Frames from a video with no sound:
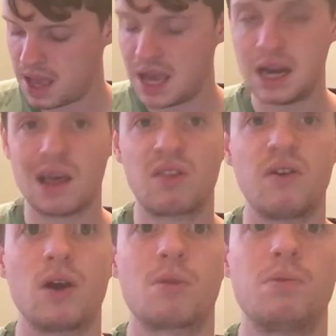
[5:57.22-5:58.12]
index
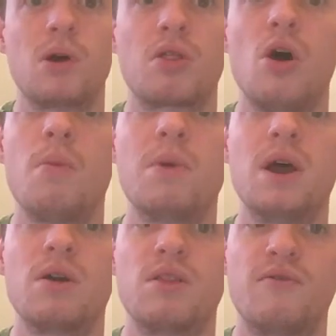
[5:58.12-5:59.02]
finger plucks up and
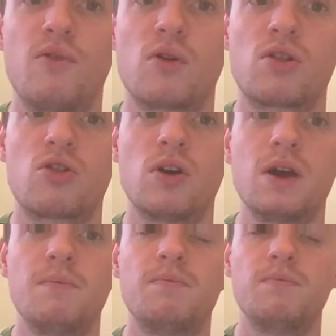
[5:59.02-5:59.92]
out of the 4th
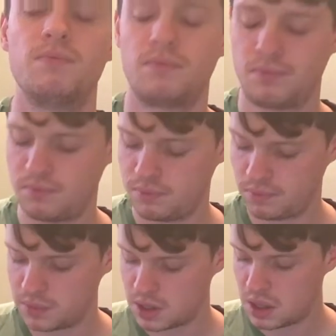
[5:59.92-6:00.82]
string,
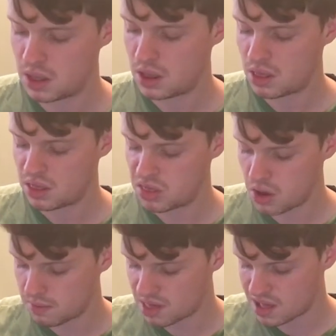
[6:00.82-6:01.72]

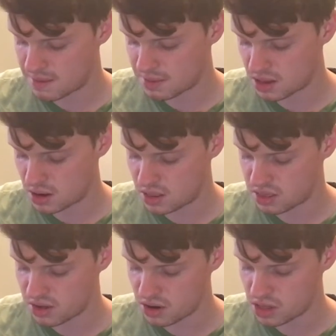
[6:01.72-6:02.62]
thumb slaps down on the 3rd